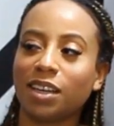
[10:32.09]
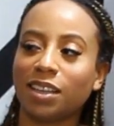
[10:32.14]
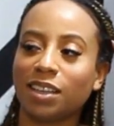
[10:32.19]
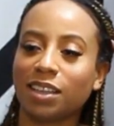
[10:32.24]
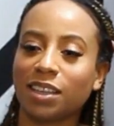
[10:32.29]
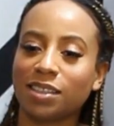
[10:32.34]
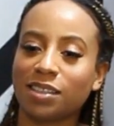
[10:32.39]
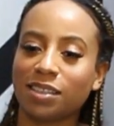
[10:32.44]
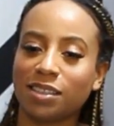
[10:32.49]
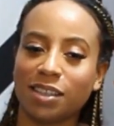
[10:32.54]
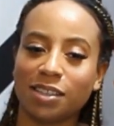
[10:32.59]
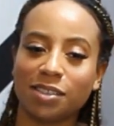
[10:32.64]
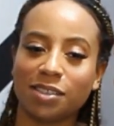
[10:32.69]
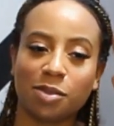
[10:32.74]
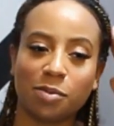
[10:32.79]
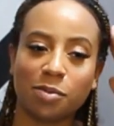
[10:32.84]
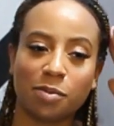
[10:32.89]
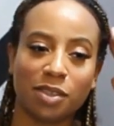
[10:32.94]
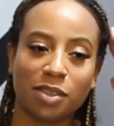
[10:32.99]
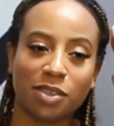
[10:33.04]
I think that's a
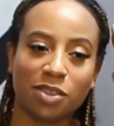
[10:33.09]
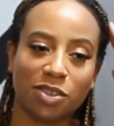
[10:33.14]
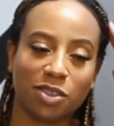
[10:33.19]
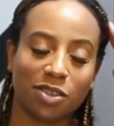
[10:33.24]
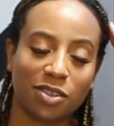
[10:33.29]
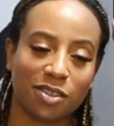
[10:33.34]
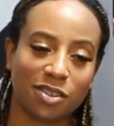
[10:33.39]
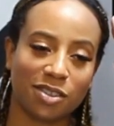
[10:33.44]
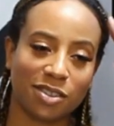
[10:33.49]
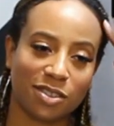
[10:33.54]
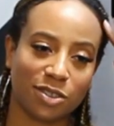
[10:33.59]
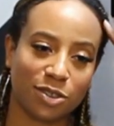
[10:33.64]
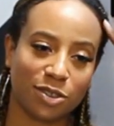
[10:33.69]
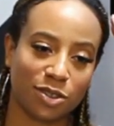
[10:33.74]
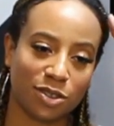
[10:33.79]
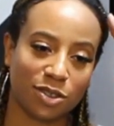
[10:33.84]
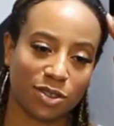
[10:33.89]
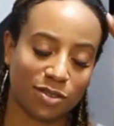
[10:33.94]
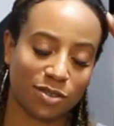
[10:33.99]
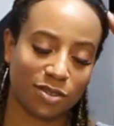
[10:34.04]
testament to your
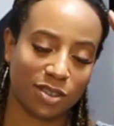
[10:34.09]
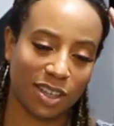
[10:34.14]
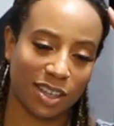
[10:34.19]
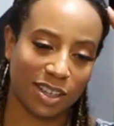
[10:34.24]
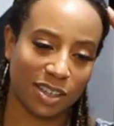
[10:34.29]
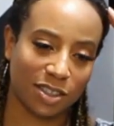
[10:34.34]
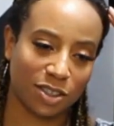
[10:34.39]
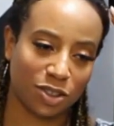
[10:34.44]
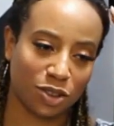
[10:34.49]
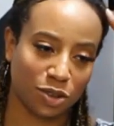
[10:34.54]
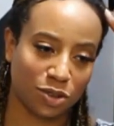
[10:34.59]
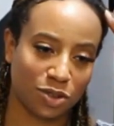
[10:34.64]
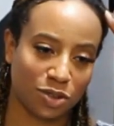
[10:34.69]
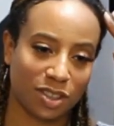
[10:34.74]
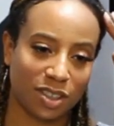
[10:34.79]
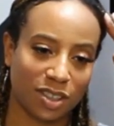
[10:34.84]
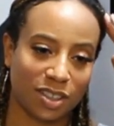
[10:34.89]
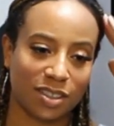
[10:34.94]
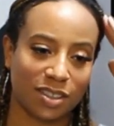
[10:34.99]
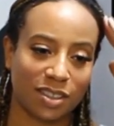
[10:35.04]
your uh, children
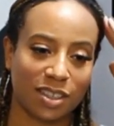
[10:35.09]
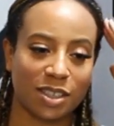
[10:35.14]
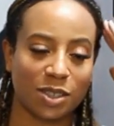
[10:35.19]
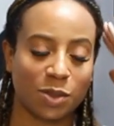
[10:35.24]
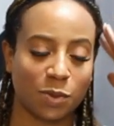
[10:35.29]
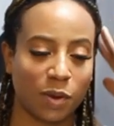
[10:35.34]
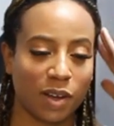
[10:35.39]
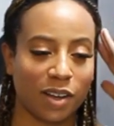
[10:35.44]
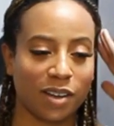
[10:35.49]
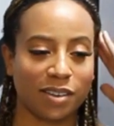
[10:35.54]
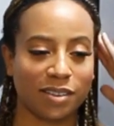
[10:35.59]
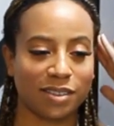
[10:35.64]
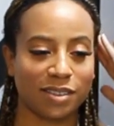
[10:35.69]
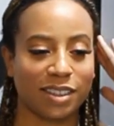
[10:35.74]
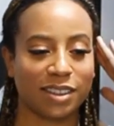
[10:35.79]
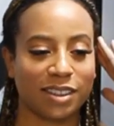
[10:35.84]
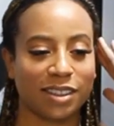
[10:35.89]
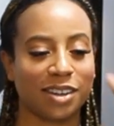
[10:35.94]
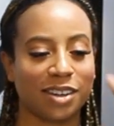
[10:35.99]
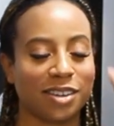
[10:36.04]
yeah. as well
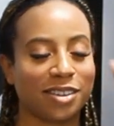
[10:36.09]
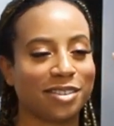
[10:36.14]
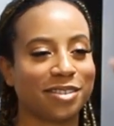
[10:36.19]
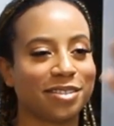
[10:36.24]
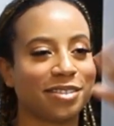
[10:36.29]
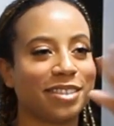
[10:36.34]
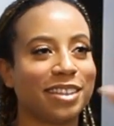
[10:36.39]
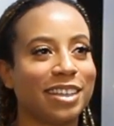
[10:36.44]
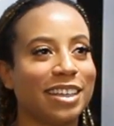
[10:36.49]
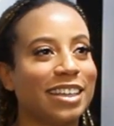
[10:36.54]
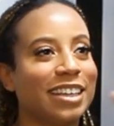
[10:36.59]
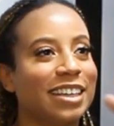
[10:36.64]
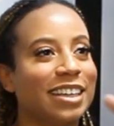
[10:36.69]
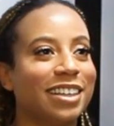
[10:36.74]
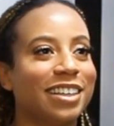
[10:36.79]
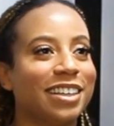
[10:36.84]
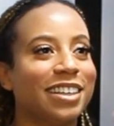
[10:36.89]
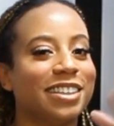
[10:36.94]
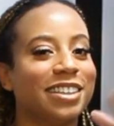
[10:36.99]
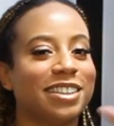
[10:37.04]
that they're
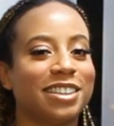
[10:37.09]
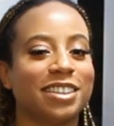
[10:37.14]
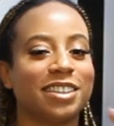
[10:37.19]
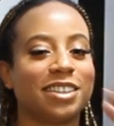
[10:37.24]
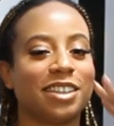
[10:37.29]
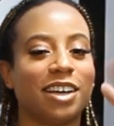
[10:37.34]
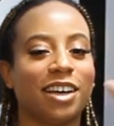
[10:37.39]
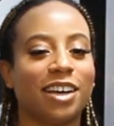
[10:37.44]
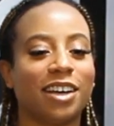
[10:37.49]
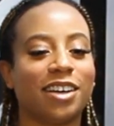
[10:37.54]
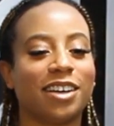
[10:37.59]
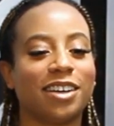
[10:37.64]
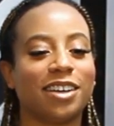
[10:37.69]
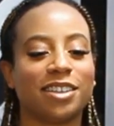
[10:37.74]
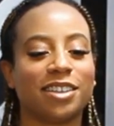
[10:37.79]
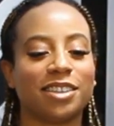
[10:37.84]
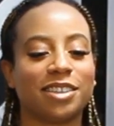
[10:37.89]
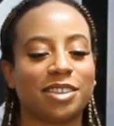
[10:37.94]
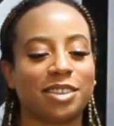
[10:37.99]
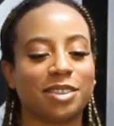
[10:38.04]

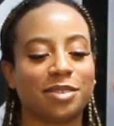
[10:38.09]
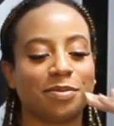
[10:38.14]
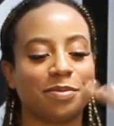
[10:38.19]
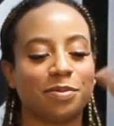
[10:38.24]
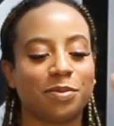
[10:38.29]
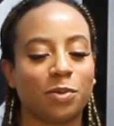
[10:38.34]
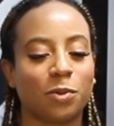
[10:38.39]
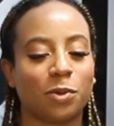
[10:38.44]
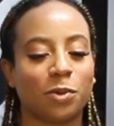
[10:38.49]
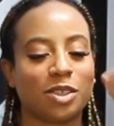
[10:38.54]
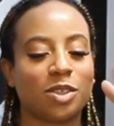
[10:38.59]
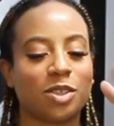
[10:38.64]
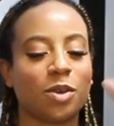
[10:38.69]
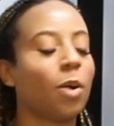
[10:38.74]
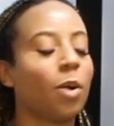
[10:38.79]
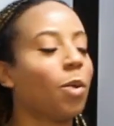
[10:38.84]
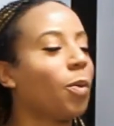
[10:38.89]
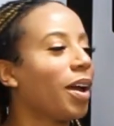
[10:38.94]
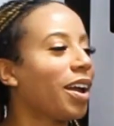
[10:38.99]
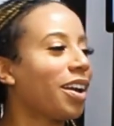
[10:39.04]
uh were so
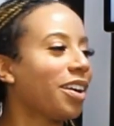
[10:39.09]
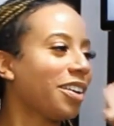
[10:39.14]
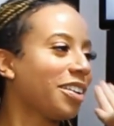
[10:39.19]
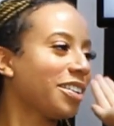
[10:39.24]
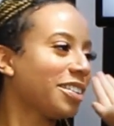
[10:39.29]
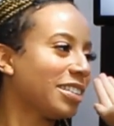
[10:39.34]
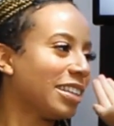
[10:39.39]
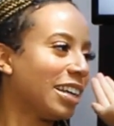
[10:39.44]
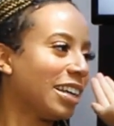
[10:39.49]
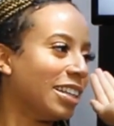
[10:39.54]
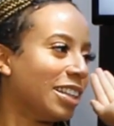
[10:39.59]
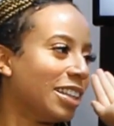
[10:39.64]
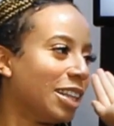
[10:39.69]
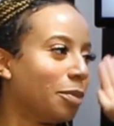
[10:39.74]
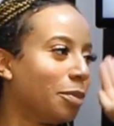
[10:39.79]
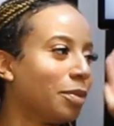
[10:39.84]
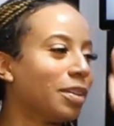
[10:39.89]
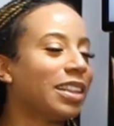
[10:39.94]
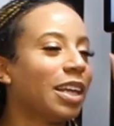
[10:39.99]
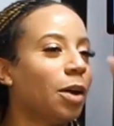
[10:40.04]
aware.
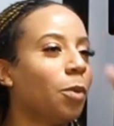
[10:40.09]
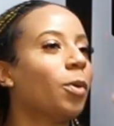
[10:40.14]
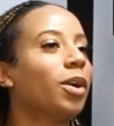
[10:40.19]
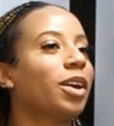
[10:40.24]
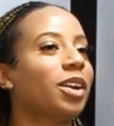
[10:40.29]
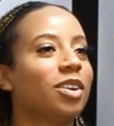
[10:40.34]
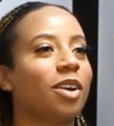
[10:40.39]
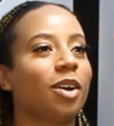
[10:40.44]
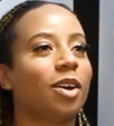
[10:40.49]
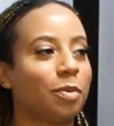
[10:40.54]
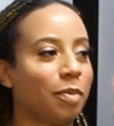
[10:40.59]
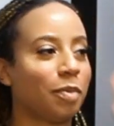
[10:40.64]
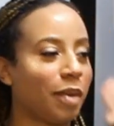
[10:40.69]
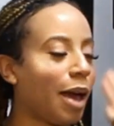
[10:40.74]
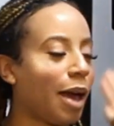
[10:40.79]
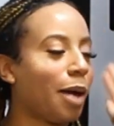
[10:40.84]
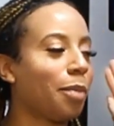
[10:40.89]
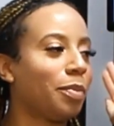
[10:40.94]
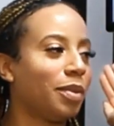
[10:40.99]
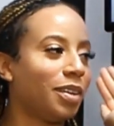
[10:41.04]
Yeah, they wanted y'all to be
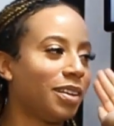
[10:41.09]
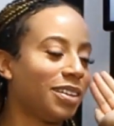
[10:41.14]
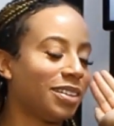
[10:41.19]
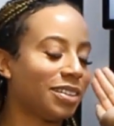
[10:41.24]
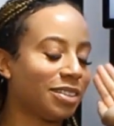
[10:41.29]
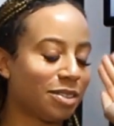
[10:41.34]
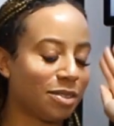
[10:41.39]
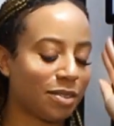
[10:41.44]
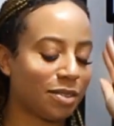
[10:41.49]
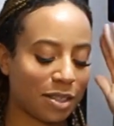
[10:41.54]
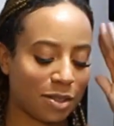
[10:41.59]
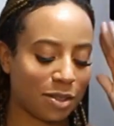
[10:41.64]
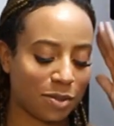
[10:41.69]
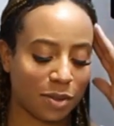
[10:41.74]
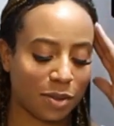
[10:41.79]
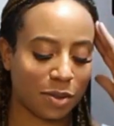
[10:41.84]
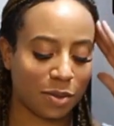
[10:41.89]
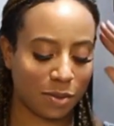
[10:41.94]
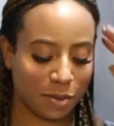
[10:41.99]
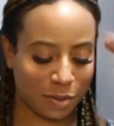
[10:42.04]
happy. Yeah, so
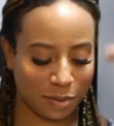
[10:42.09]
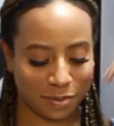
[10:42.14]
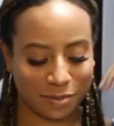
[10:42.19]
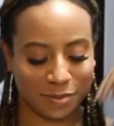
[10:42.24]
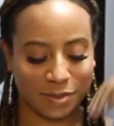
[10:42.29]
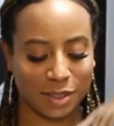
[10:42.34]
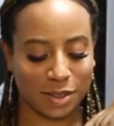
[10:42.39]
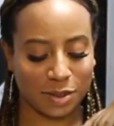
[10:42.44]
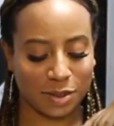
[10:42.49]
definitely. Cool. Yeah.